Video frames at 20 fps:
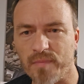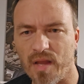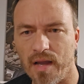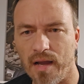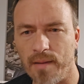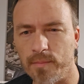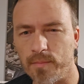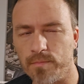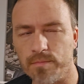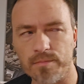
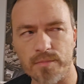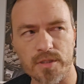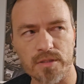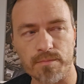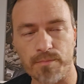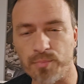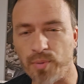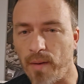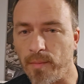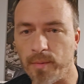I'm
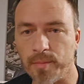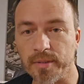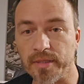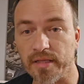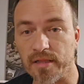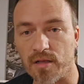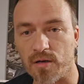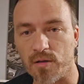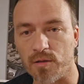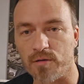probably a
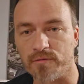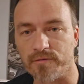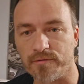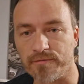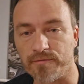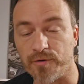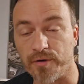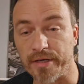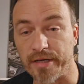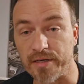little over
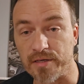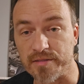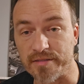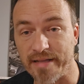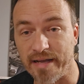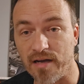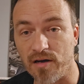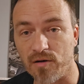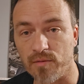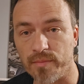4 years
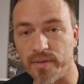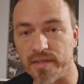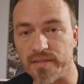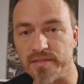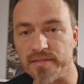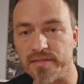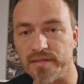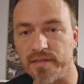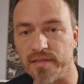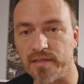now, but
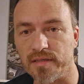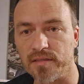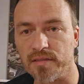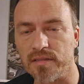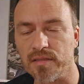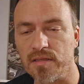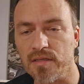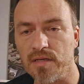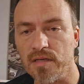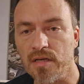
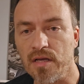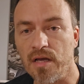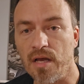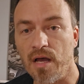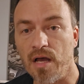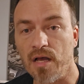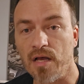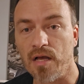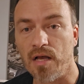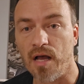
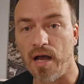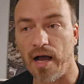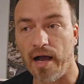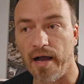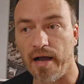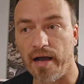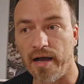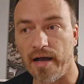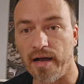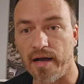
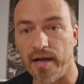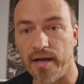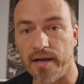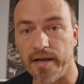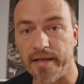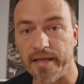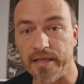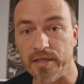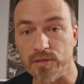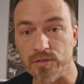
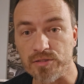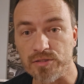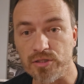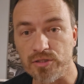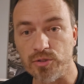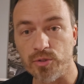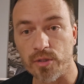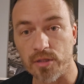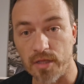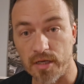I used to
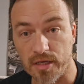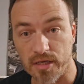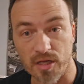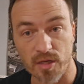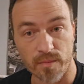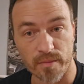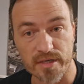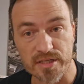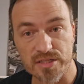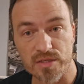do a lot of
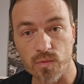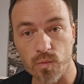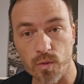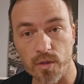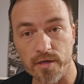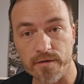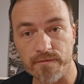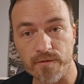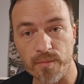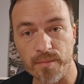commission
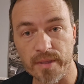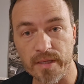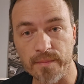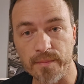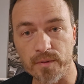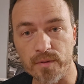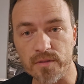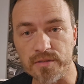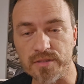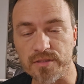work for
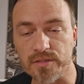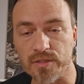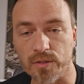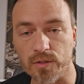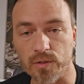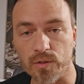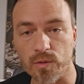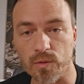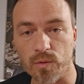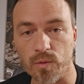people.
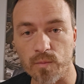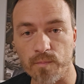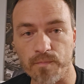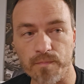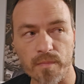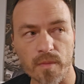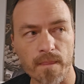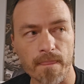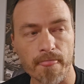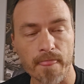So
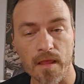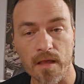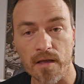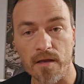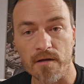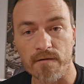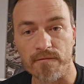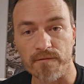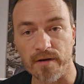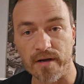
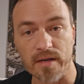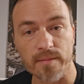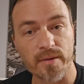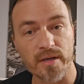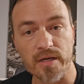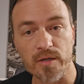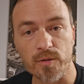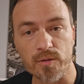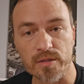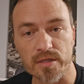for
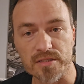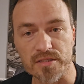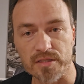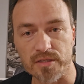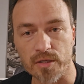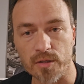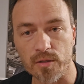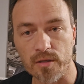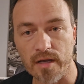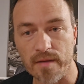anybody who doesn't
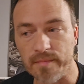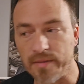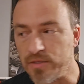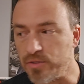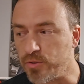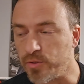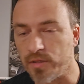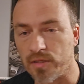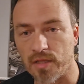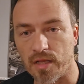know, I've been
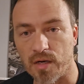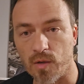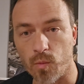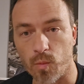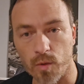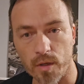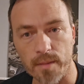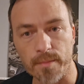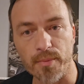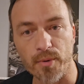doing a lot of
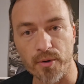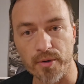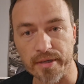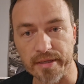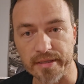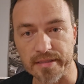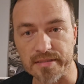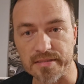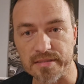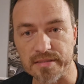wood
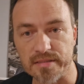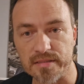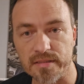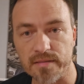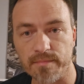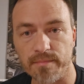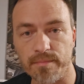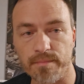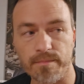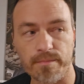burnings
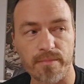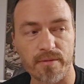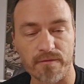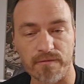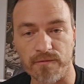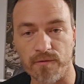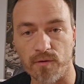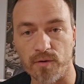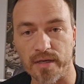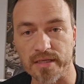
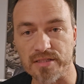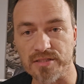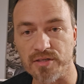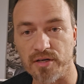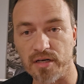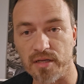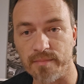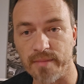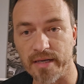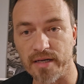before I
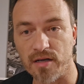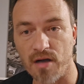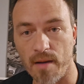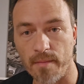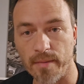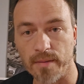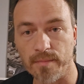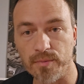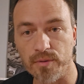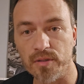started my
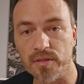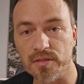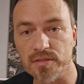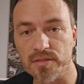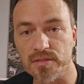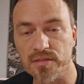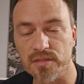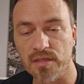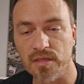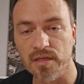comic
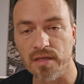books,